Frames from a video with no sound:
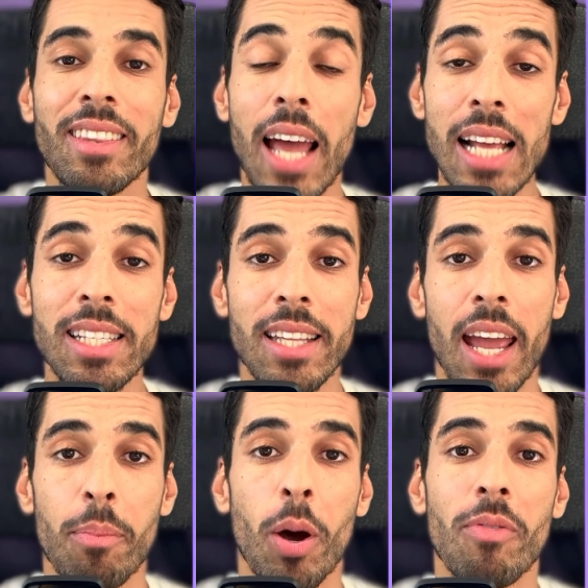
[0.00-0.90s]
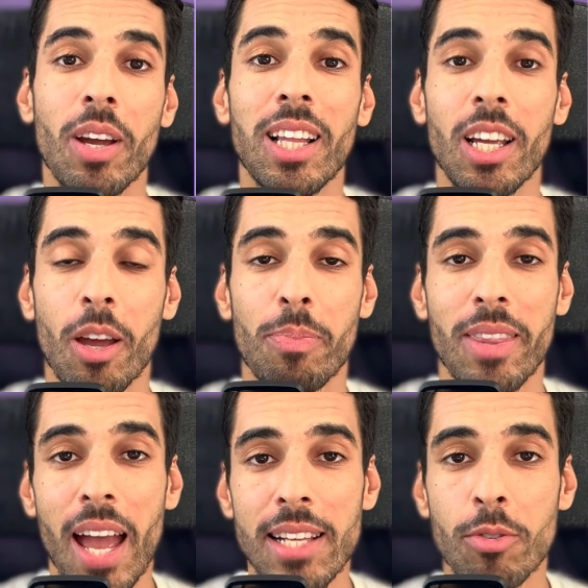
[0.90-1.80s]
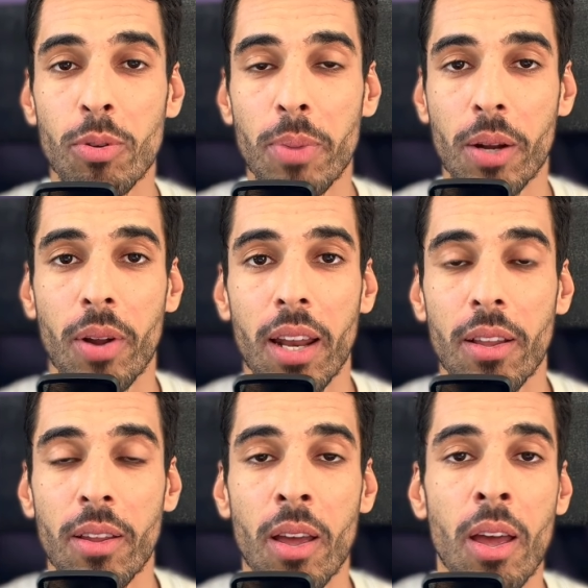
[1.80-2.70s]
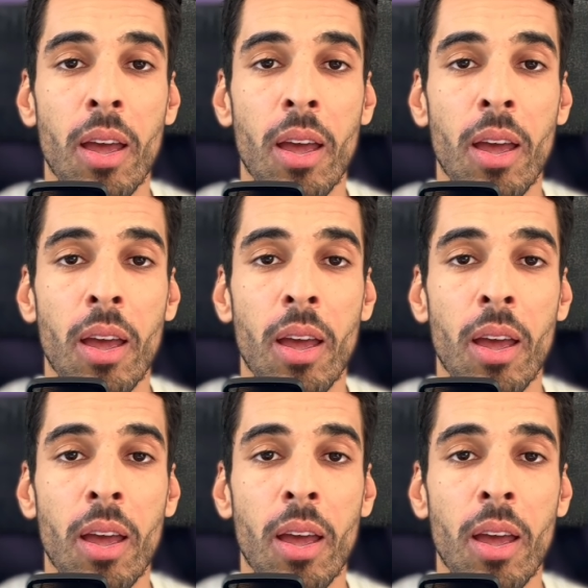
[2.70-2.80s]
task name of the ClickUp task will be created.